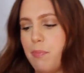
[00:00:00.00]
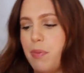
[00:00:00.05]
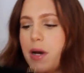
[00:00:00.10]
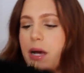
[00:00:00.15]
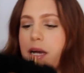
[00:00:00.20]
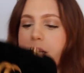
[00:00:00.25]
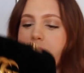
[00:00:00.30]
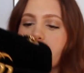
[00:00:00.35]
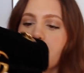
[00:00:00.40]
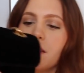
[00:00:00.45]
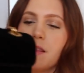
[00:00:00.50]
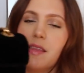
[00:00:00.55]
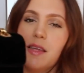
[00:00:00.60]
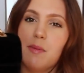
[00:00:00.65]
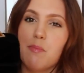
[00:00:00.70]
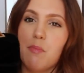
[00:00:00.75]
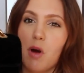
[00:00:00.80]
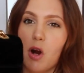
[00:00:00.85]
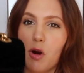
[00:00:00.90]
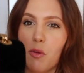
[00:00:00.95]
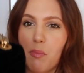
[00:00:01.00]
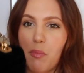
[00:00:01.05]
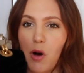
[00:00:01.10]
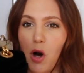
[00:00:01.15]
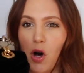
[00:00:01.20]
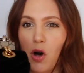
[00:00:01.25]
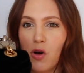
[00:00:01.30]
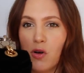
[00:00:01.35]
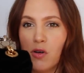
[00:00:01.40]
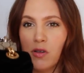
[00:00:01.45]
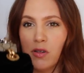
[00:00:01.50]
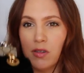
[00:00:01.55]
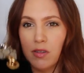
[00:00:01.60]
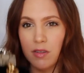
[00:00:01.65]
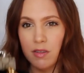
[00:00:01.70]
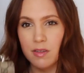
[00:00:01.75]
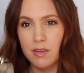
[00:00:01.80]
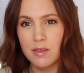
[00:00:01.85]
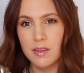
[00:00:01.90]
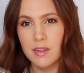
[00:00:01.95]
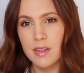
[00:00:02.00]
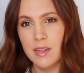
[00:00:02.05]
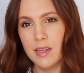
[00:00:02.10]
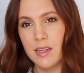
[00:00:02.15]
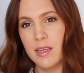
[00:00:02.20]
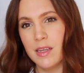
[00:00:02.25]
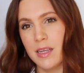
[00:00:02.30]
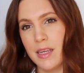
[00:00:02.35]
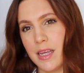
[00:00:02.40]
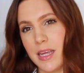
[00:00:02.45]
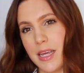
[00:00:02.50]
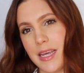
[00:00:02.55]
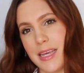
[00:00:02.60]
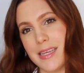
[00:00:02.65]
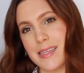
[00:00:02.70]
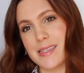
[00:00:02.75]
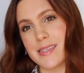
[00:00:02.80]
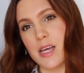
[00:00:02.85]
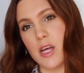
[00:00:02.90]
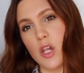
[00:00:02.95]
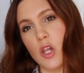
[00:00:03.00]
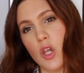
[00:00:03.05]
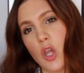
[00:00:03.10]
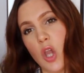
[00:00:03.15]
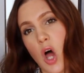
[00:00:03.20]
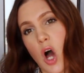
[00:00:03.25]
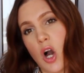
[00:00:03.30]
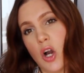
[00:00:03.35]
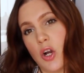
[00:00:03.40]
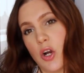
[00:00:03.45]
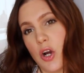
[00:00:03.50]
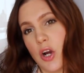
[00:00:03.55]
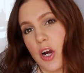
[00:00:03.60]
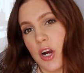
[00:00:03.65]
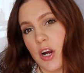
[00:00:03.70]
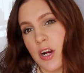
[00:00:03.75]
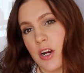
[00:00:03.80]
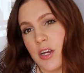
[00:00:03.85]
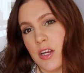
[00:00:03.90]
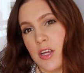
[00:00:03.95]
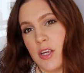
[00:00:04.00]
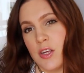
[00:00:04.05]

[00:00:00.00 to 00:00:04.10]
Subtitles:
but the Marmont is longer.